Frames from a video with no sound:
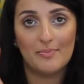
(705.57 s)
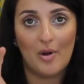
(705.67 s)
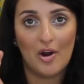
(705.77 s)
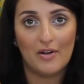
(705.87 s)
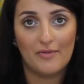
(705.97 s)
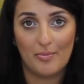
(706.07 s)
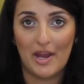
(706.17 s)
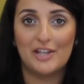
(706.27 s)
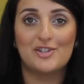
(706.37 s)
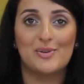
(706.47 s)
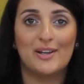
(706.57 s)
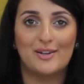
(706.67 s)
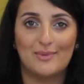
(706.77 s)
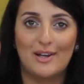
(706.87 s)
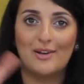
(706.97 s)
part of the page so I
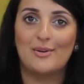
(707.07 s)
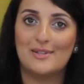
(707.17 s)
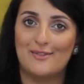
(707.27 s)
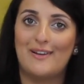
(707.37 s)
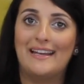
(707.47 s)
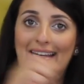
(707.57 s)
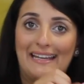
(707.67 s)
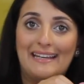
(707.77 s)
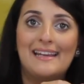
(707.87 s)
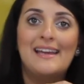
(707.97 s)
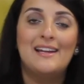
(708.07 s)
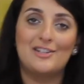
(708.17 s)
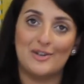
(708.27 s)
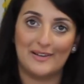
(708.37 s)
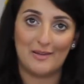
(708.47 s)
can write notes if I need
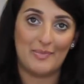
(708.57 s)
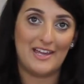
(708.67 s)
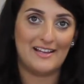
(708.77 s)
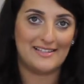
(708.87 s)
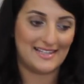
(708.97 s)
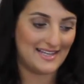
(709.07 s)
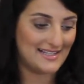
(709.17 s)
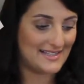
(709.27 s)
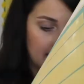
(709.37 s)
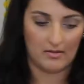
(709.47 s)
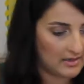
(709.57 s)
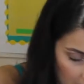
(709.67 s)
during the PLCs.